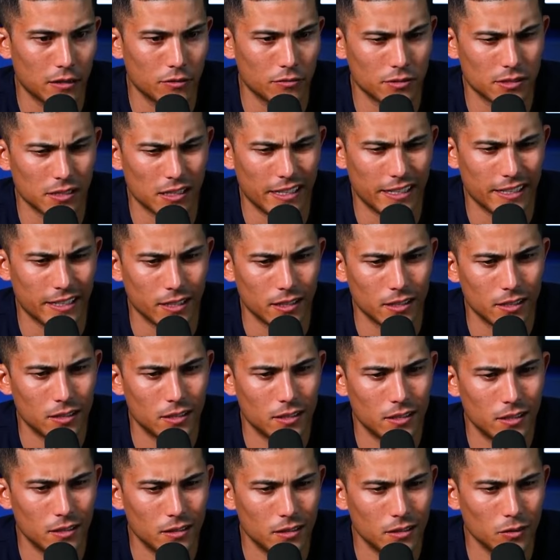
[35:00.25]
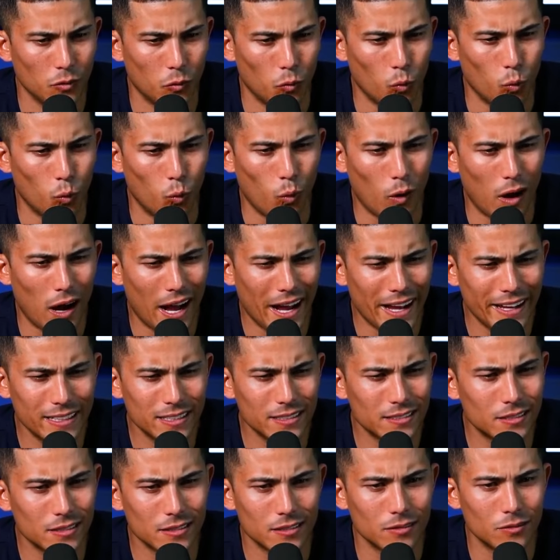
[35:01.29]
It was like, why
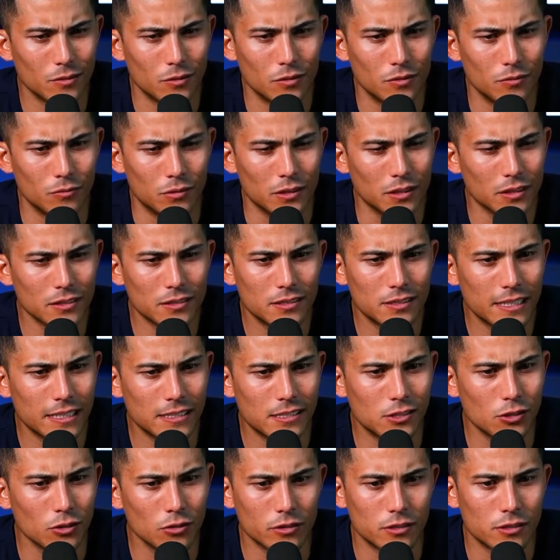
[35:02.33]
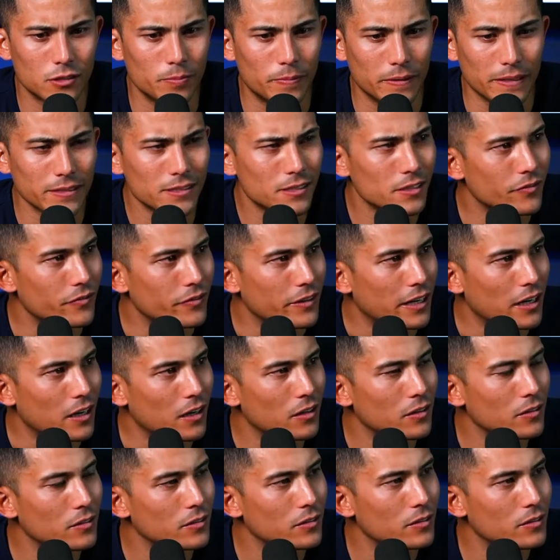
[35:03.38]
is real estate so expensive there?